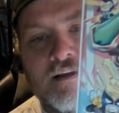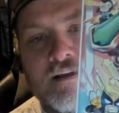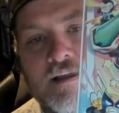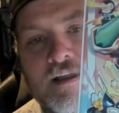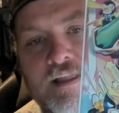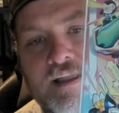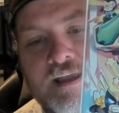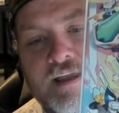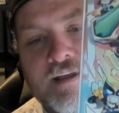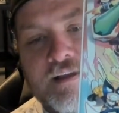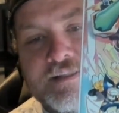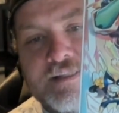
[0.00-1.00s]
And it
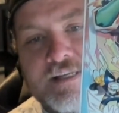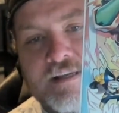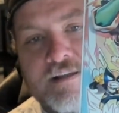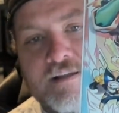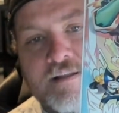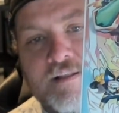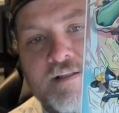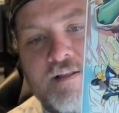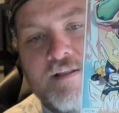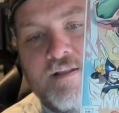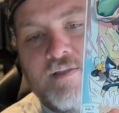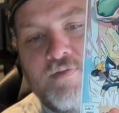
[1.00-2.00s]
is
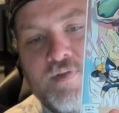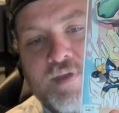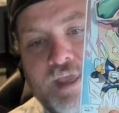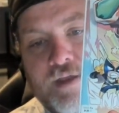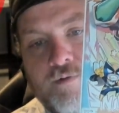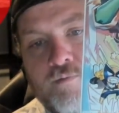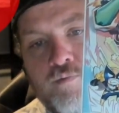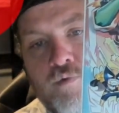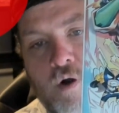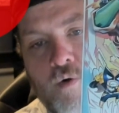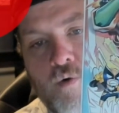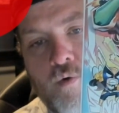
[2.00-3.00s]
the
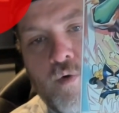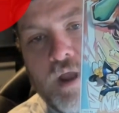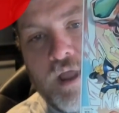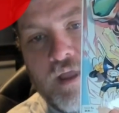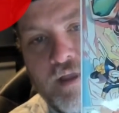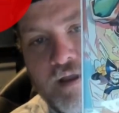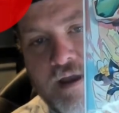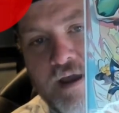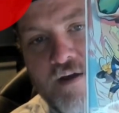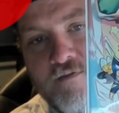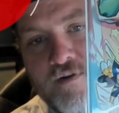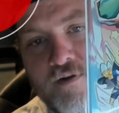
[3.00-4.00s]
Rogue
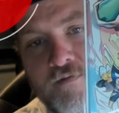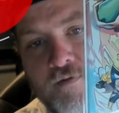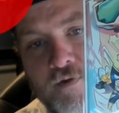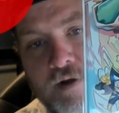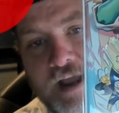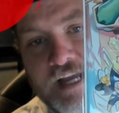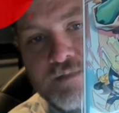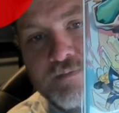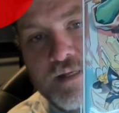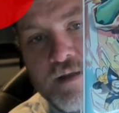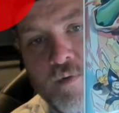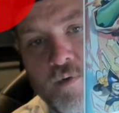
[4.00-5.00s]
cover for
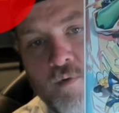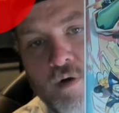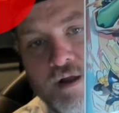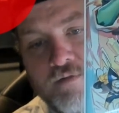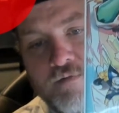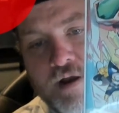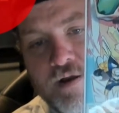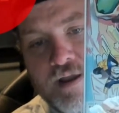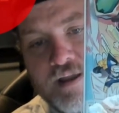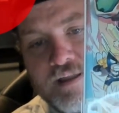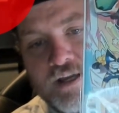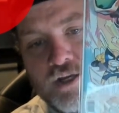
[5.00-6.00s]
X-Men #1
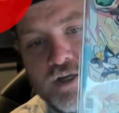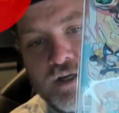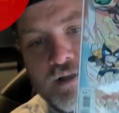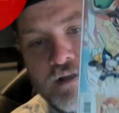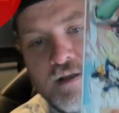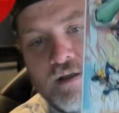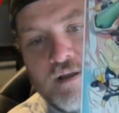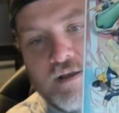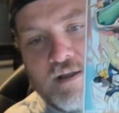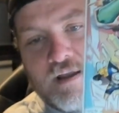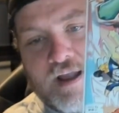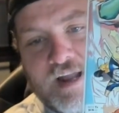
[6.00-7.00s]
variant edition.
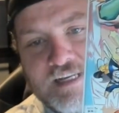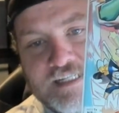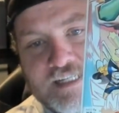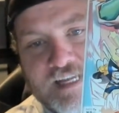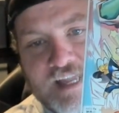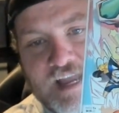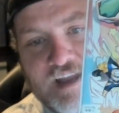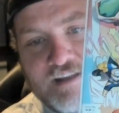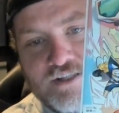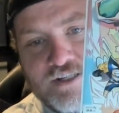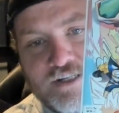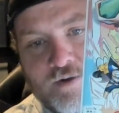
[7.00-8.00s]
I just think that
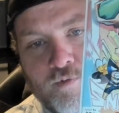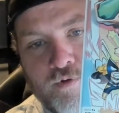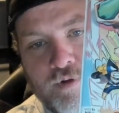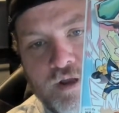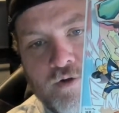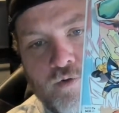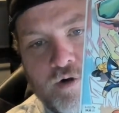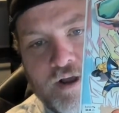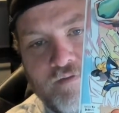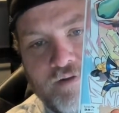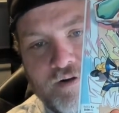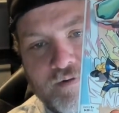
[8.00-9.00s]
is just a really cool
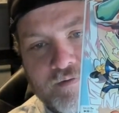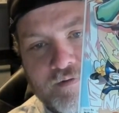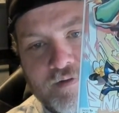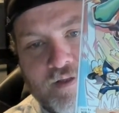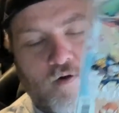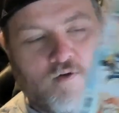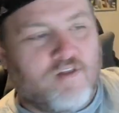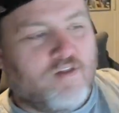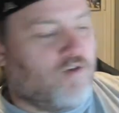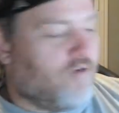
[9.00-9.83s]
cover. All the little